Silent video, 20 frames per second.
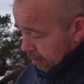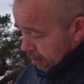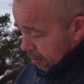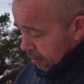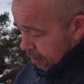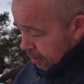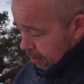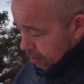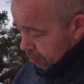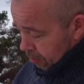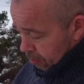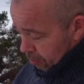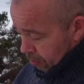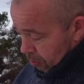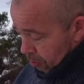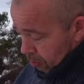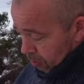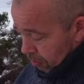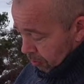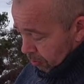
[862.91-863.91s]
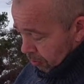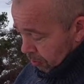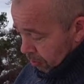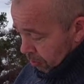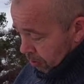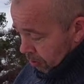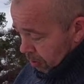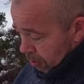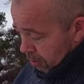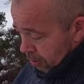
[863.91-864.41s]
and the remote
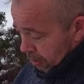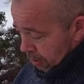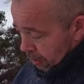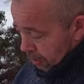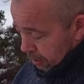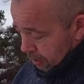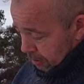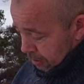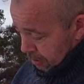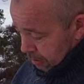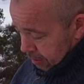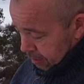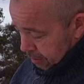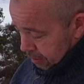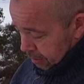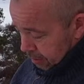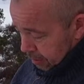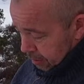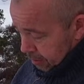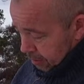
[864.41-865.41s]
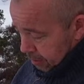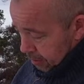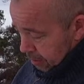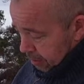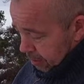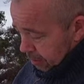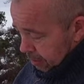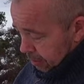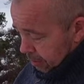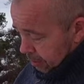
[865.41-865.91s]
controller has
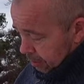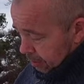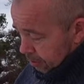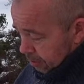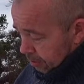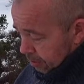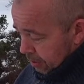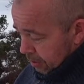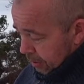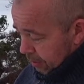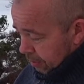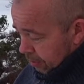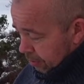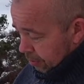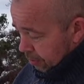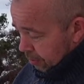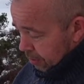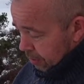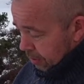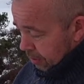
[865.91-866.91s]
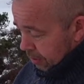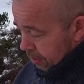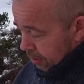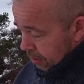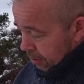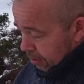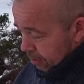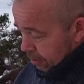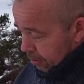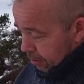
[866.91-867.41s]
a good signal. You can see the
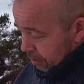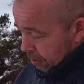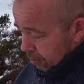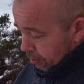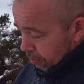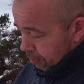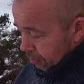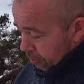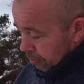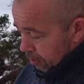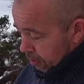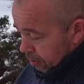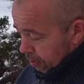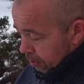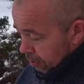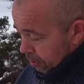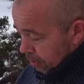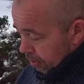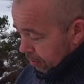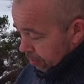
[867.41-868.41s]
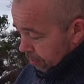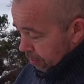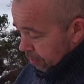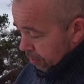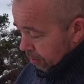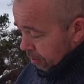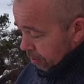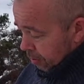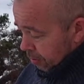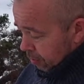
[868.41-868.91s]
RC controller, you have
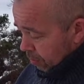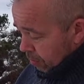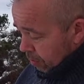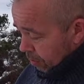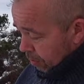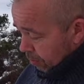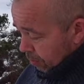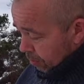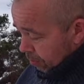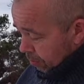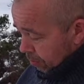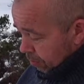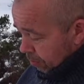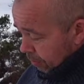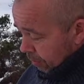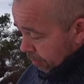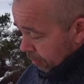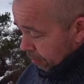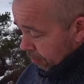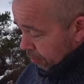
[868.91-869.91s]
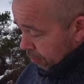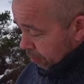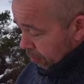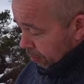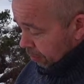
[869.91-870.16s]
1, 2, 3, 4,